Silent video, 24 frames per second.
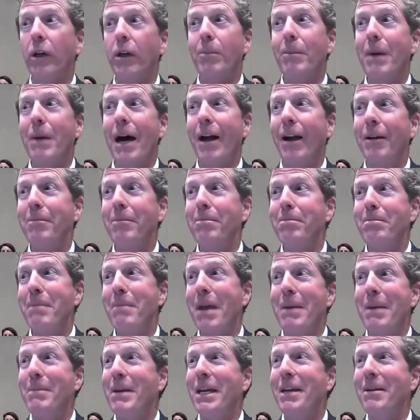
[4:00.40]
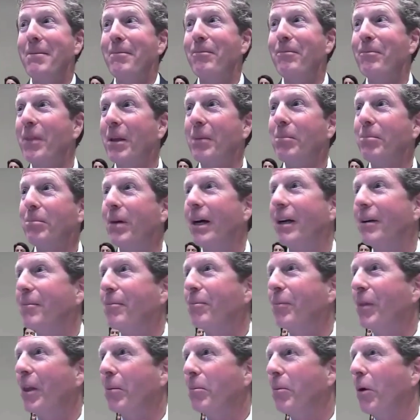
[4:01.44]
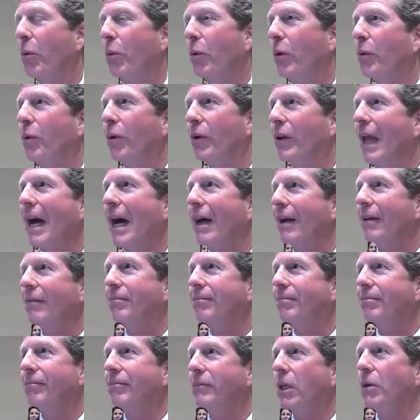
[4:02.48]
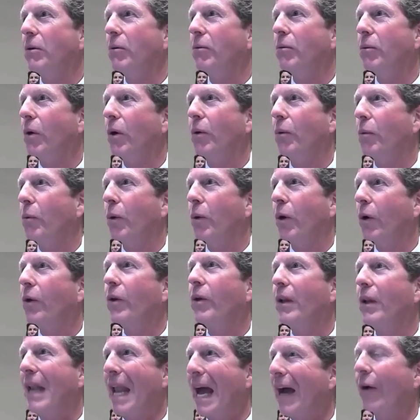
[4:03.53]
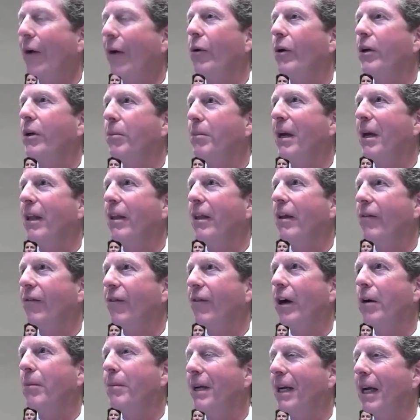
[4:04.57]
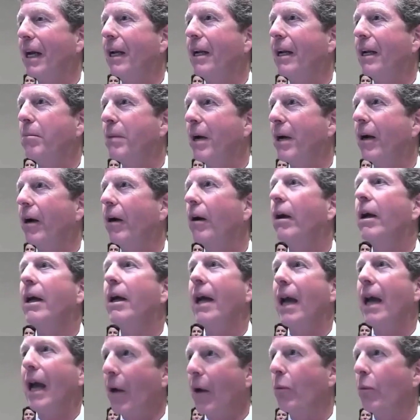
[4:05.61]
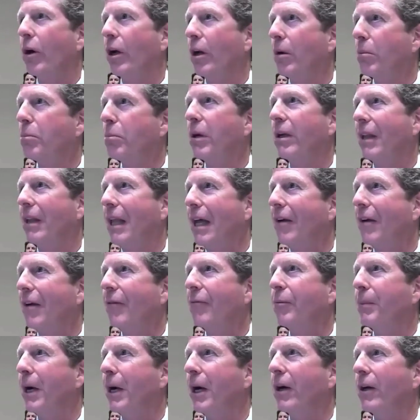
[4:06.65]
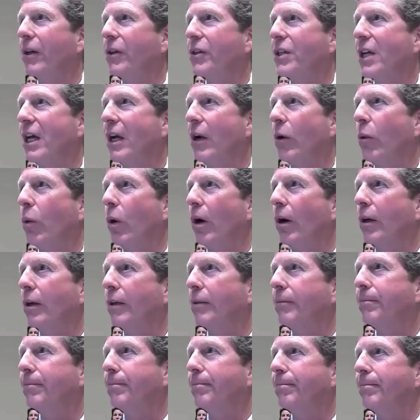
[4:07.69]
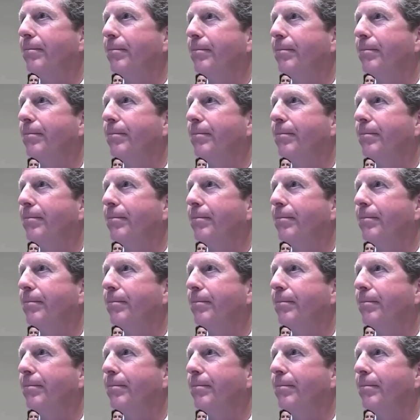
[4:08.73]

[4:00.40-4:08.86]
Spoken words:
feel good about it, maybe, but we will not, we're not going to make the environment any better, and we're going to put a lot of Americans out of work.